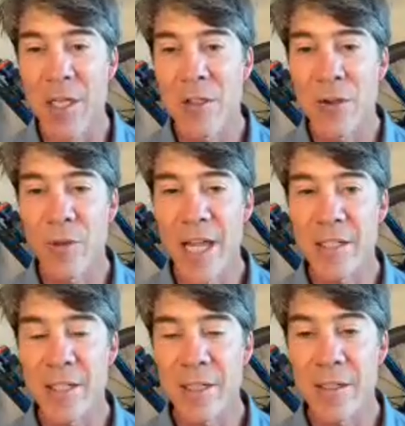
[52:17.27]
So
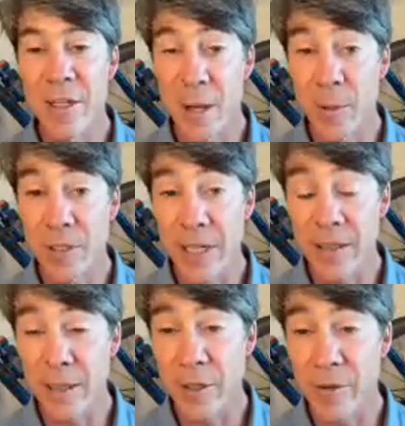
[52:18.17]
let's double
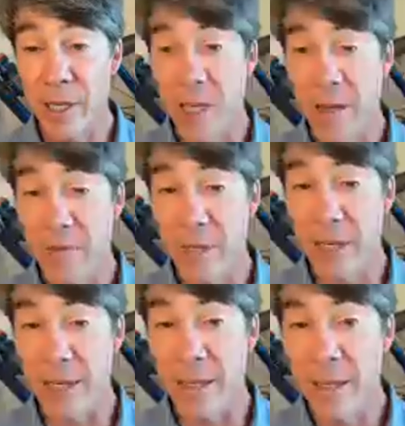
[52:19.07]
down on your
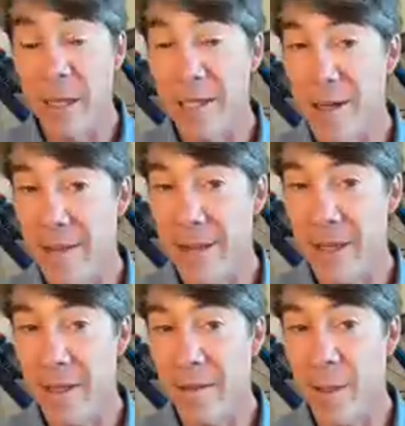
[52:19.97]
recovery. It's not
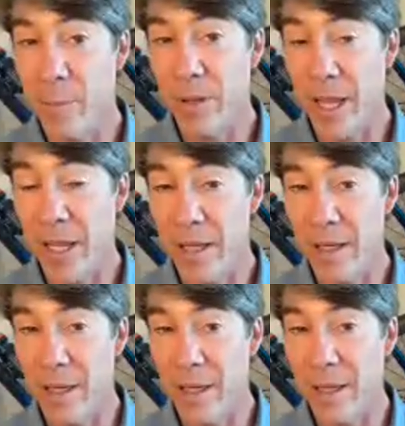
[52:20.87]
that the plan